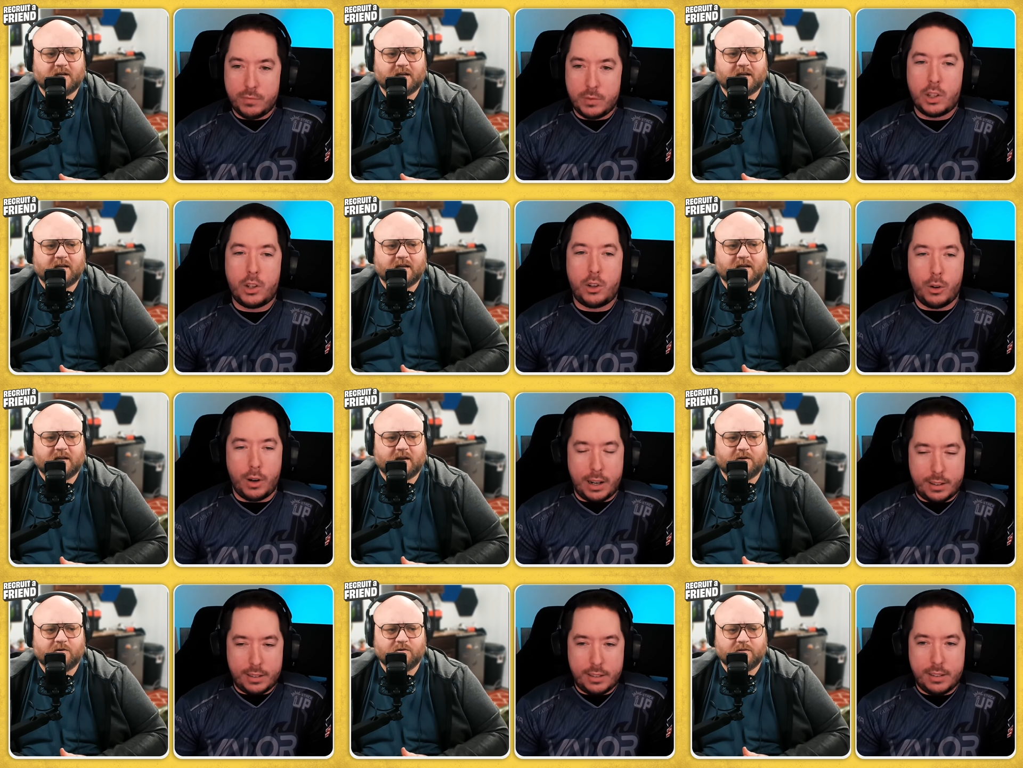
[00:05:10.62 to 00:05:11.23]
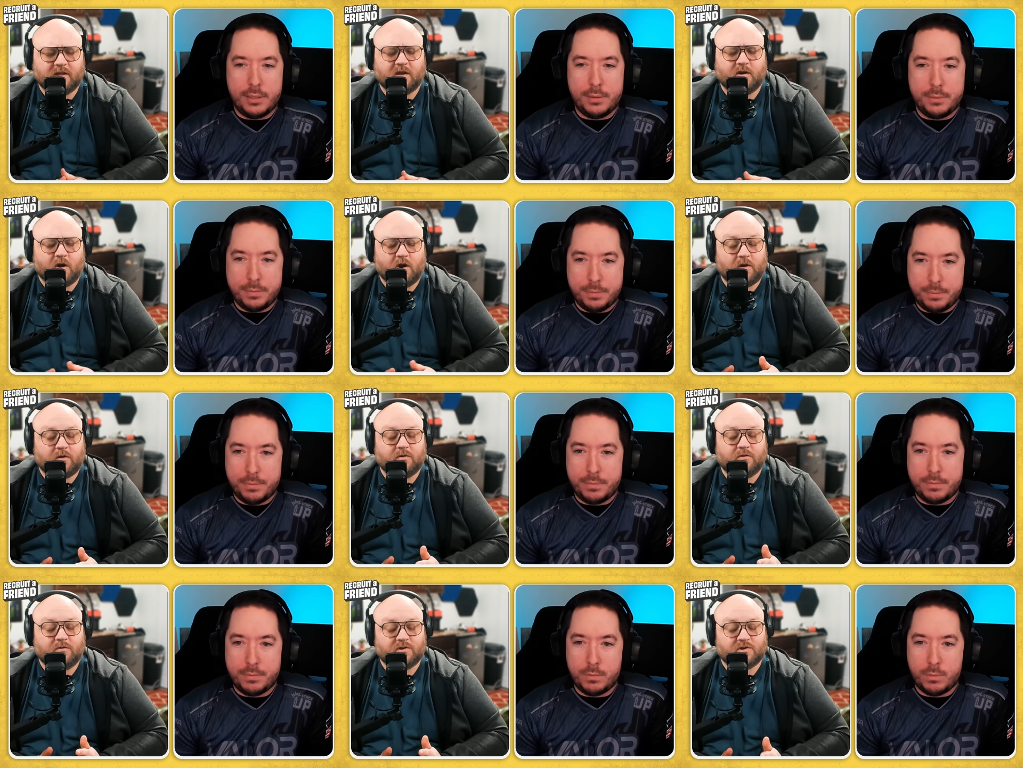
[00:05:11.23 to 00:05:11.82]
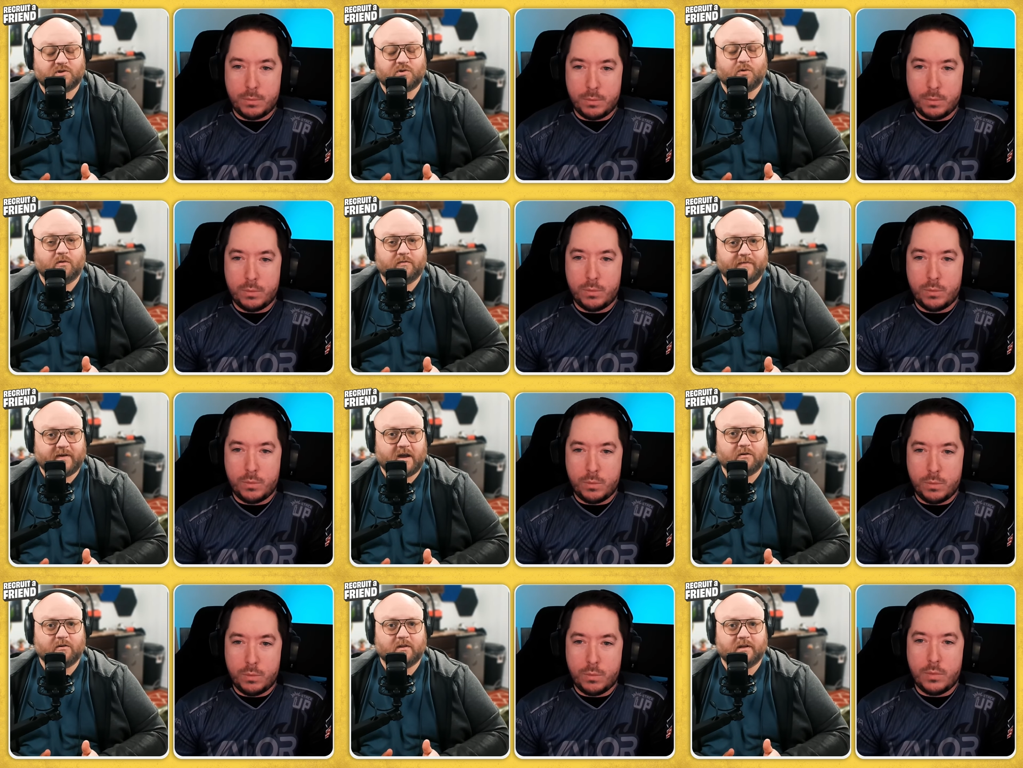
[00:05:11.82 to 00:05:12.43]
Speaker 1: Uh, Correct. Are you the Are you the sole
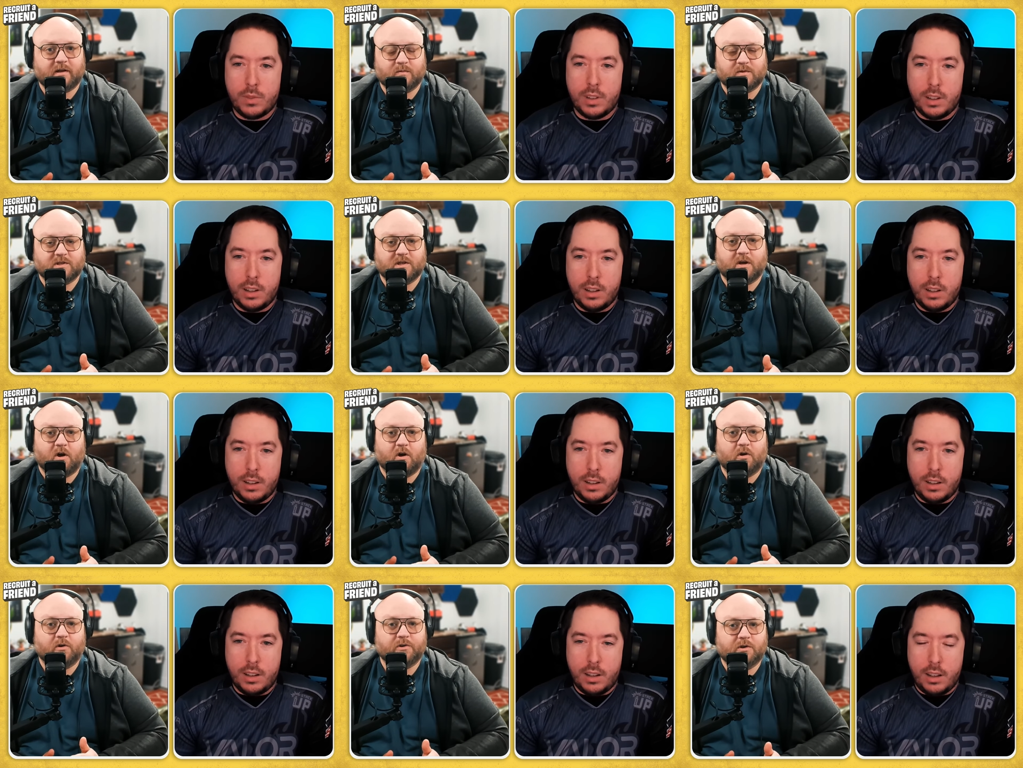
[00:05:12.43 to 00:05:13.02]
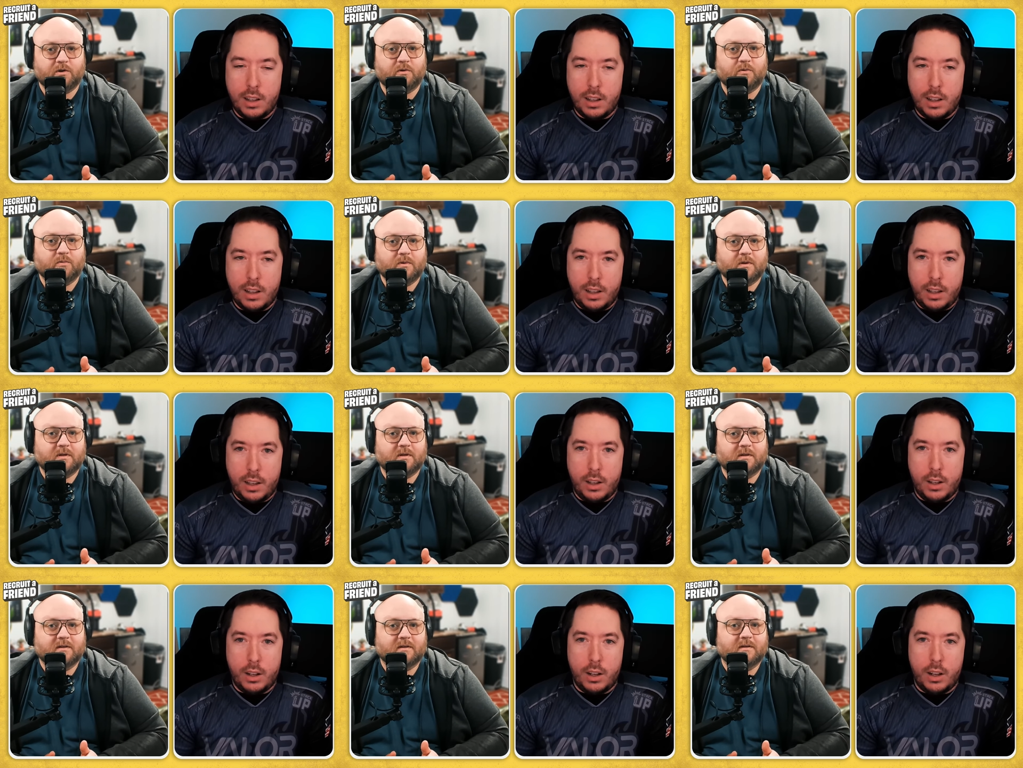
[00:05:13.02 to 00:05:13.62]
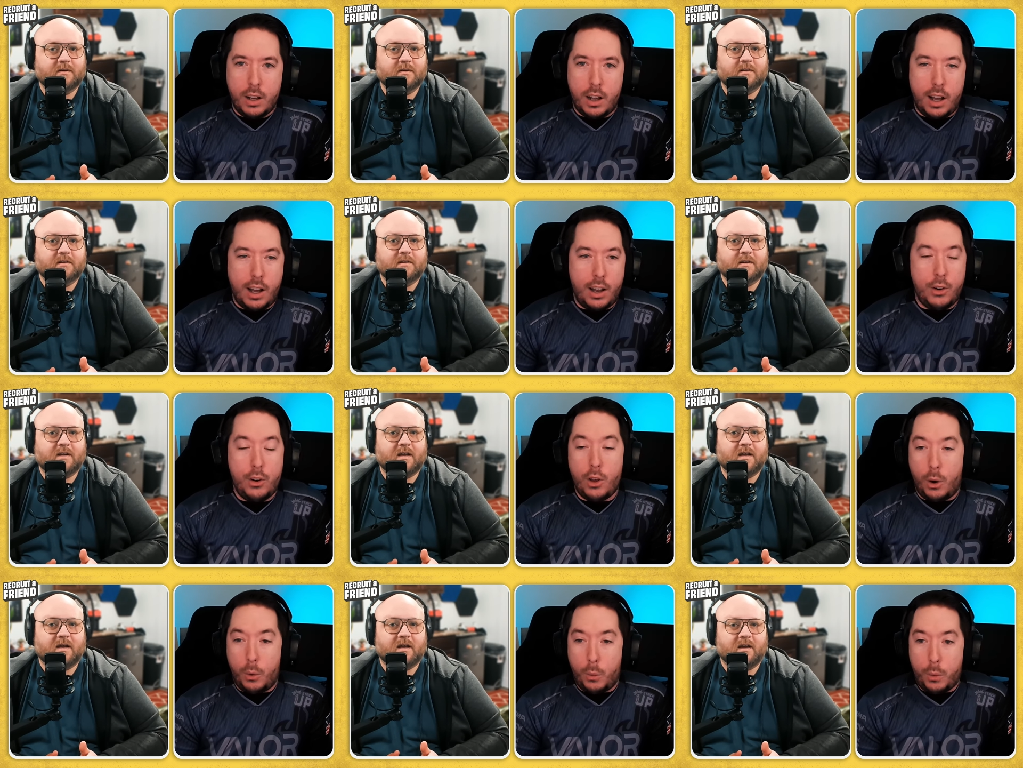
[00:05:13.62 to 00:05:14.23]
founder? Like, was it all you? Uh,
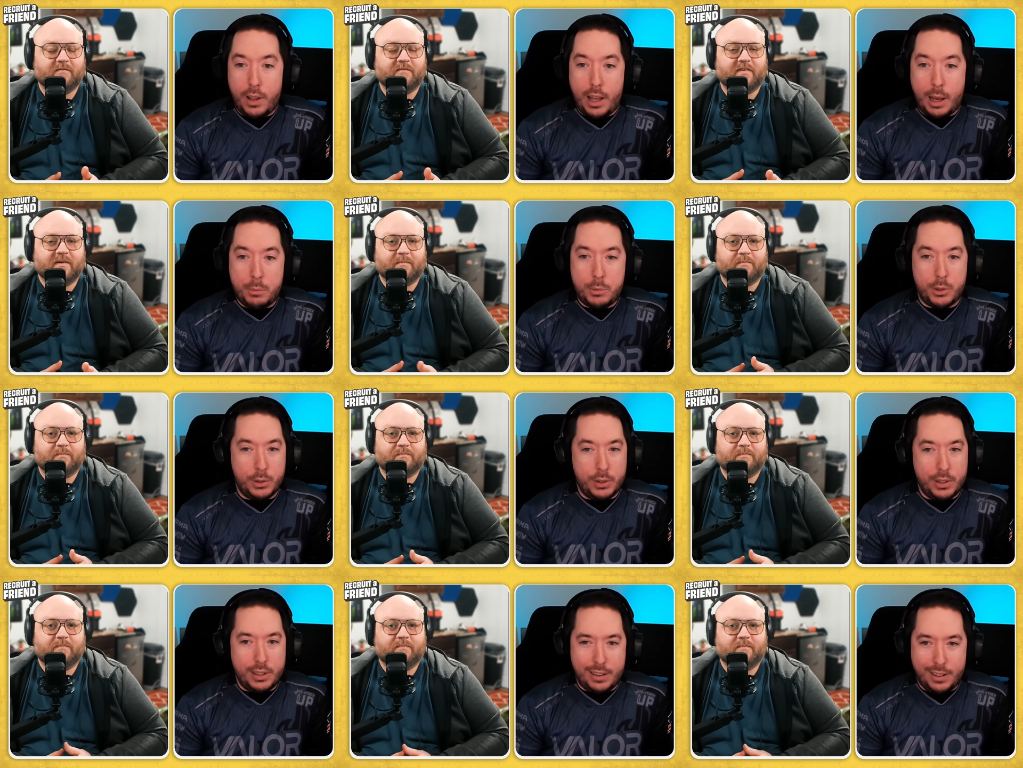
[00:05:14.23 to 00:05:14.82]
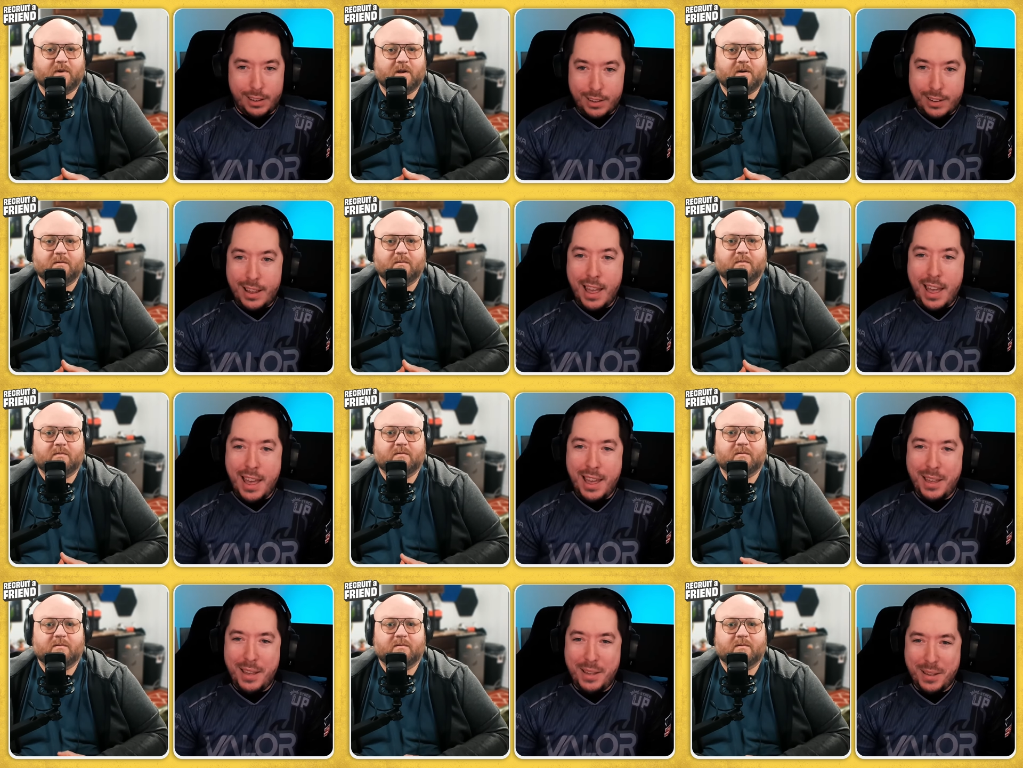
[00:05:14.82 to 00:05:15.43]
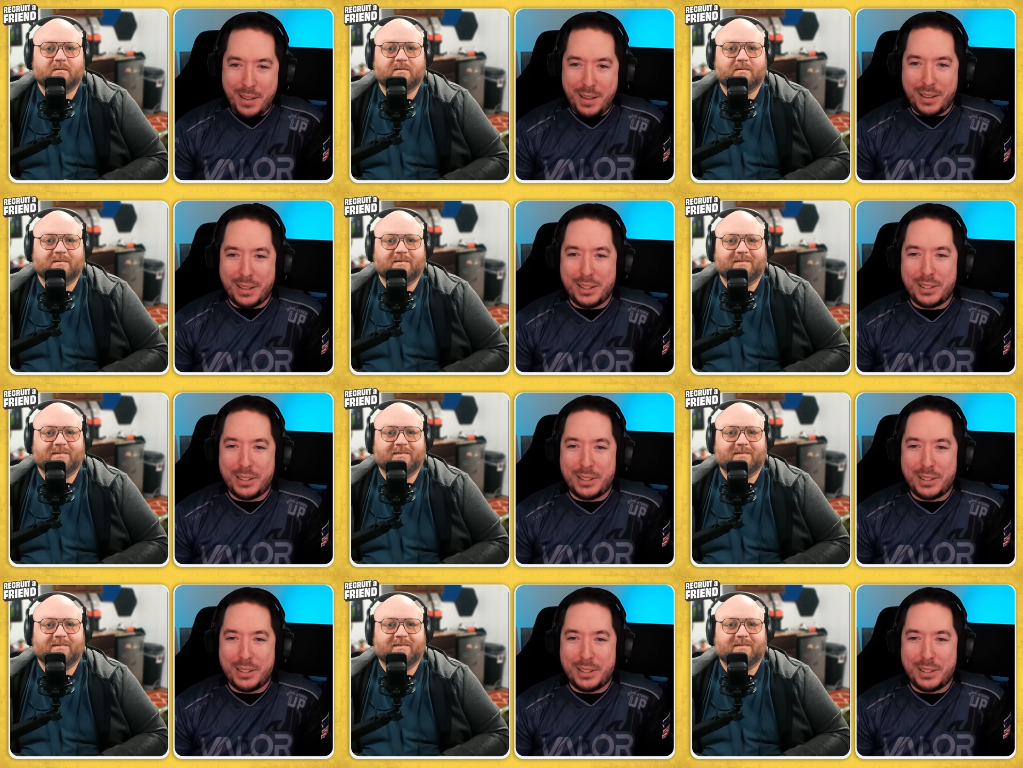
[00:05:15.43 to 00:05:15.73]
no, uh, okay. absolutely not.
Speaker 2: No.